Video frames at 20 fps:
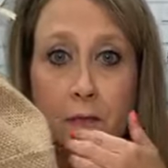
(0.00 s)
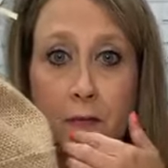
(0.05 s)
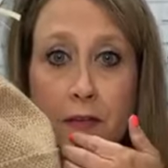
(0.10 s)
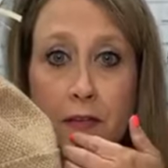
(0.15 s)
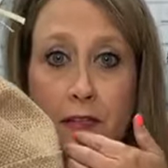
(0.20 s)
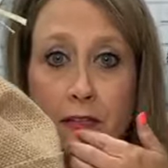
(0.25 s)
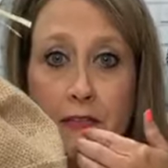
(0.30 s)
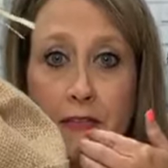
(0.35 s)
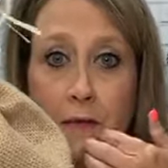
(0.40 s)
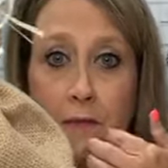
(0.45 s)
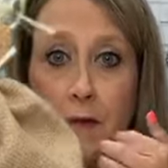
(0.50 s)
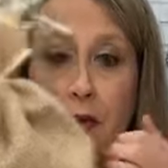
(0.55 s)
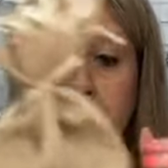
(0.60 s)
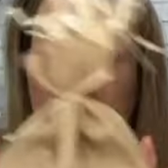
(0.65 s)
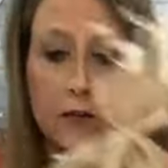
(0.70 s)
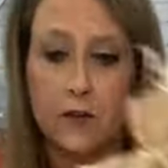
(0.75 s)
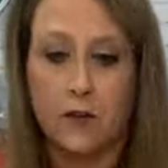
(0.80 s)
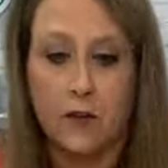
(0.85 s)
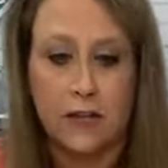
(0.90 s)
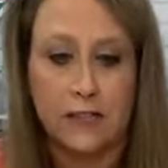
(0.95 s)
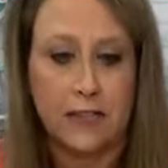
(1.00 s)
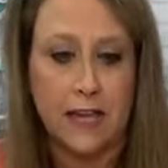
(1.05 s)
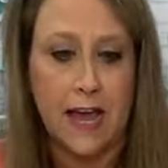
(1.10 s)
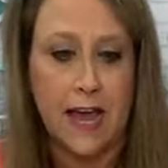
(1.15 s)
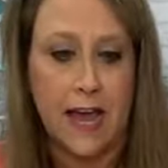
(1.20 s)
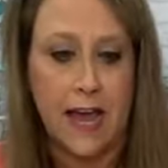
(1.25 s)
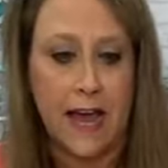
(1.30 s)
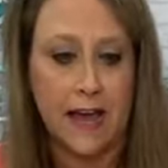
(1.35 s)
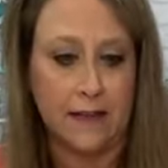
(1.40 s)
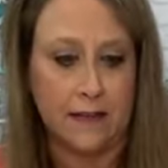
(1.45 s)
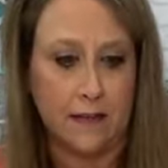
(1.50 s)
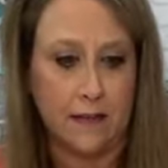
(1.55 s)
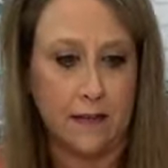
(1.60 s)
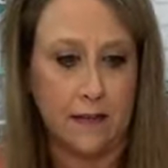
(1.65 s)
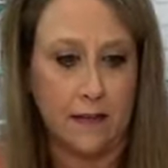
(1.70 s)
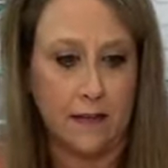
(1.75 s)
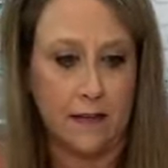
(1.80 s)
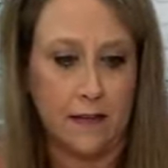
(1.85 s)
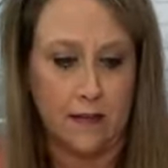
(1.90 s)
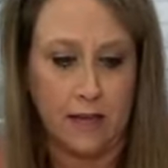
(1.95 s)
Put some under his hat.
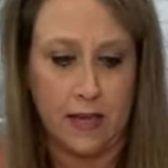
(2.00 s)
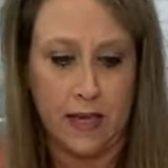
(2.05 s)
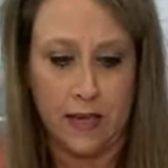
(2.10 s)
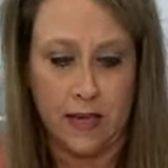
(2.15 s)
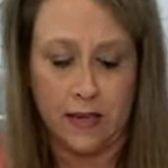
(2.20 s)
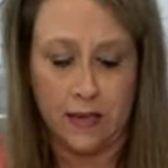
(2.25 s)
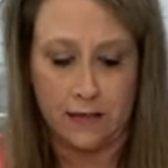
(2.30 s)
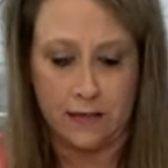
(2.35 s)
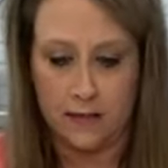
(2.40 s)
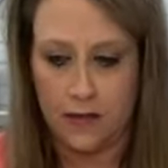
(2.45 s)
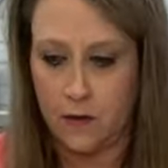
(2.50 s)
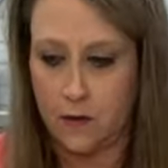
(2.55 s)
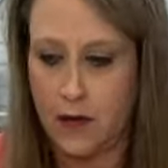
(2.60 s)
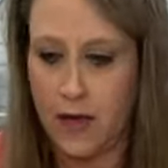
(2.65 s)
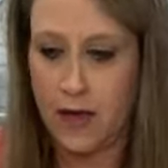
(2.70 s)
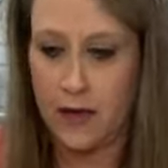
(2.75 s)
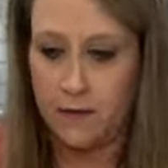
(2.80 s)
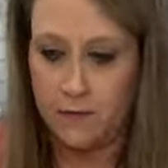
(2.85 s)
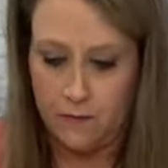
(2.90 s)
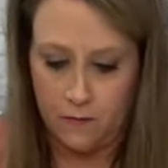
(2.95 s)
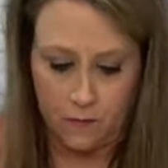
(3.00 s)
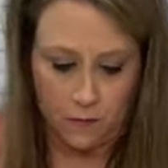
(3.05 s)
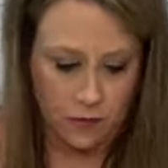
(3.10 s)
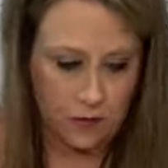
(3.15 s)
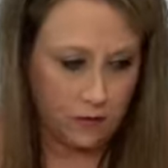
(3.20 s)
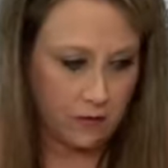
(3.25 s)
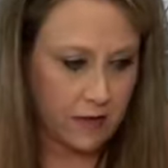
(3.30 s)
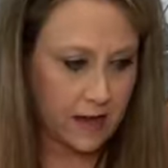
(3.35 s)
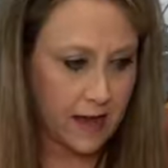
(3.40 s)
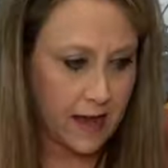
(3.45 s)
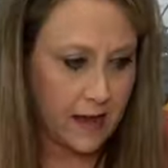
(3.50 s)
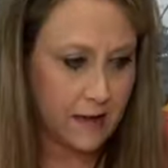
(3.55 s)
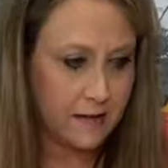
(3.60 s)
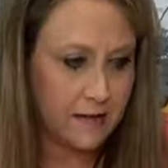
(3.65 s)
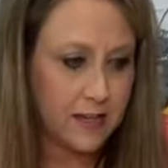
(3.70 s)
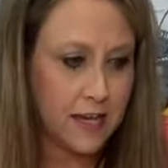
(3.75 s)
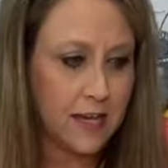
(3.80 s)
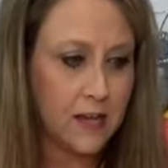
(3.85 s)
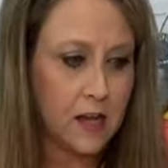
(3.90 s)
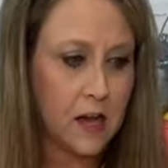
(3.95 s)
Yes, okay. We'll do that.
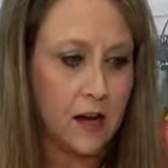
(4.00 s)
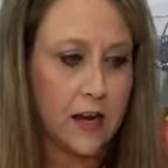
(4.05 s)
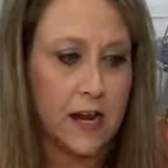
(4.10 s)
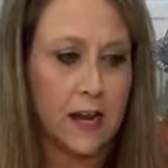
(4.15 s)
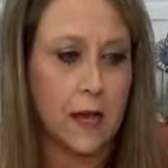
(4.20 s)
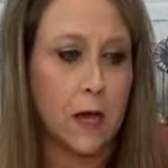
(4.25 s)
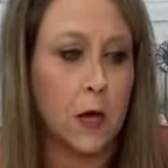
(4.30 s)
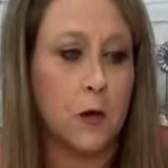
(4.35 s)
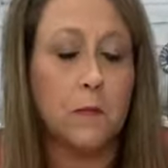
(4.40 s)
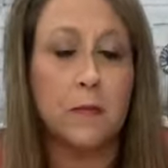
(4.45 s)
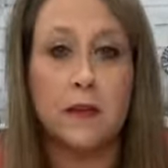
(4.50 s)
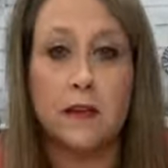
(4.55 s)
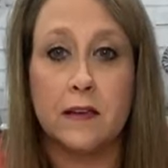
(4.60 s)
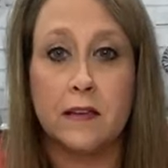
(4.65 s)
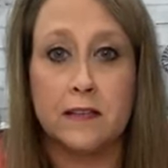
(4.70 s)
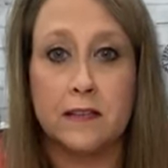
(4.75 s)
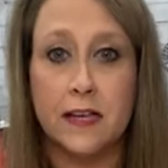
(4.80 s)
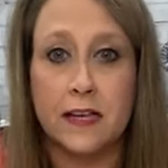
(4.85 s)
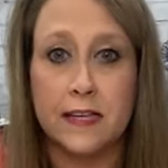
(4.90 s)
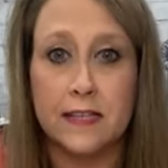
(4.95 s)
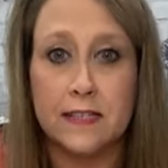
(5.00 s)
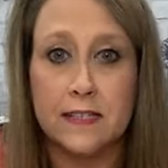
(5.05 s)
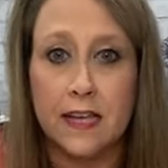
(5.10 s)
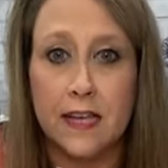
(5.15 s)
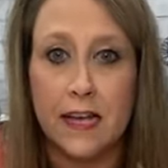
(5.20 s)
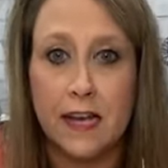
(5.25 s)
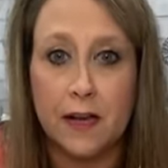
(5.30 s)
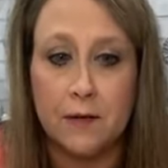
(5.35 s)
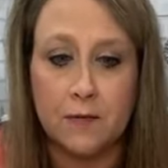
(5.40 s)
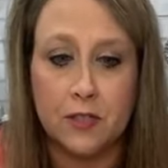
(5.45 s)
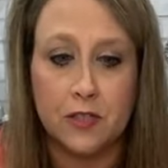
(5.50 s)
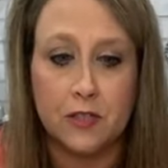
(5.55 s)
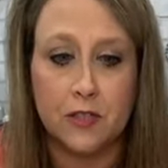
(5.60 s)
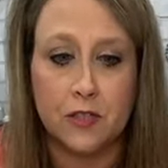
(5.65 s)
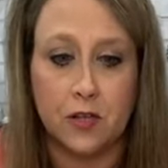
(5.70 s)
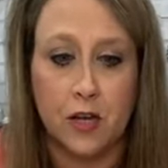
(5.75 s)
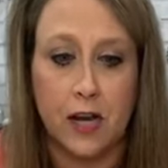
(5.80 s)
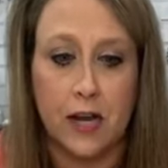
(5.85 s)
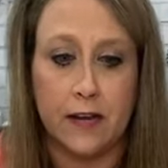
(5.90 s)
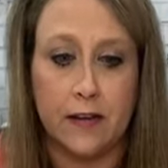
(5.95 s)
See, y'all got to help me because, like I said, I'm just
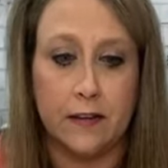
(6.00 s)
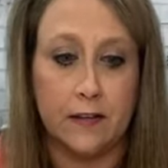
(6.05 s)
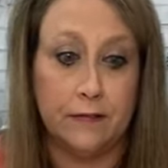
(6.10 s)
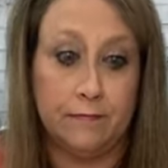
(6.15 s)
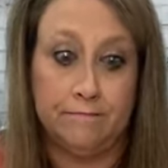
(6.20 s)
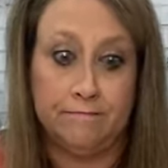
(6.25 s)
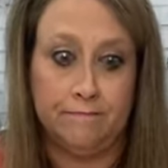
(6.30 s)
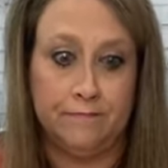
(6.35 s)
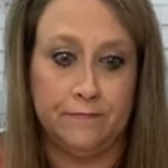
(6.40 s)
trying to,